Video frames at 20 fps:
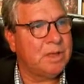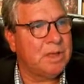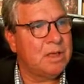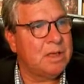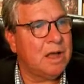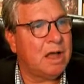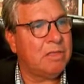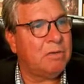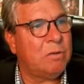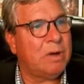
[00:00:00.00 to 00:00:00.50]

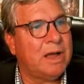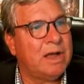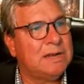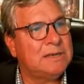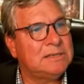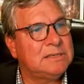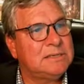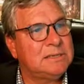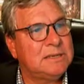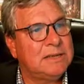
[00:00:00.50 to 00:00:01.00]

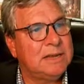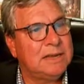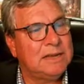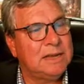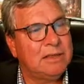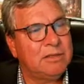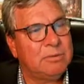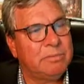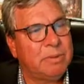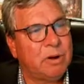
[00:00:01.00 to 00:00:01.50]
Otherwise, the
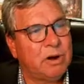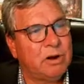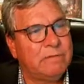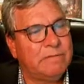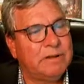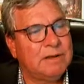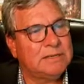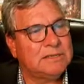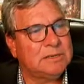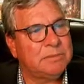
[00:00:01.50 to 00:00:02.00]
other part of
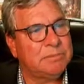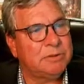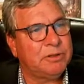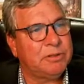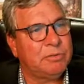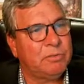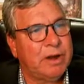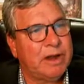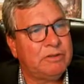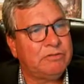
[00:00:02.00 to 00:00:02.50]
it is simply
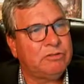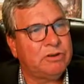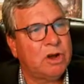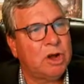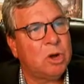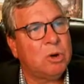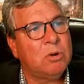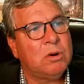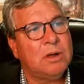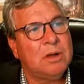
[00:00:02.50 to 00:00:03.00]
the
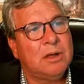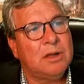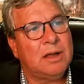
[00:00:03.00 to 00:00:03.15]
ratio